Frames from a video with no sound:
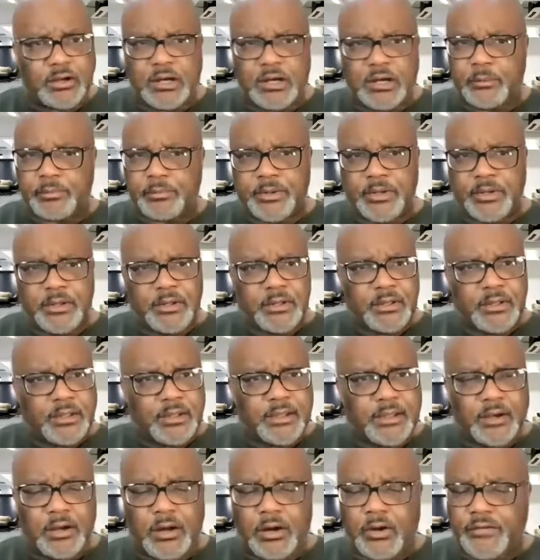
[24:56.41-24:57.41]
up
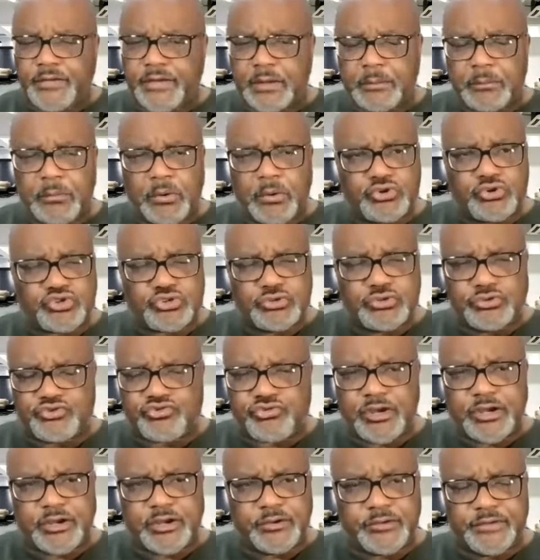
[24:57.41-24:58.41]
in all the emotional
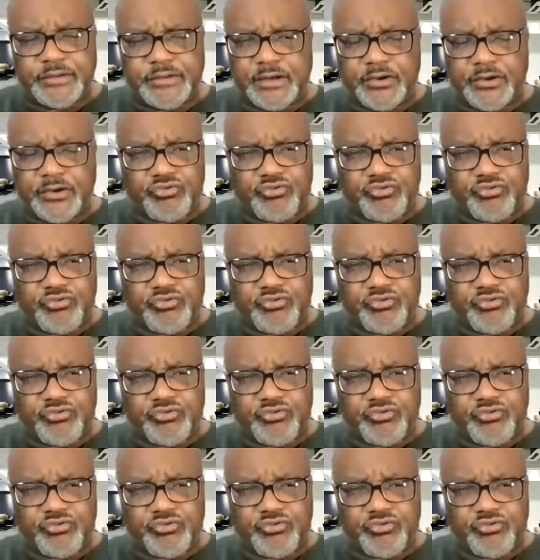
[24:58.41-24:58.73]
triggers that are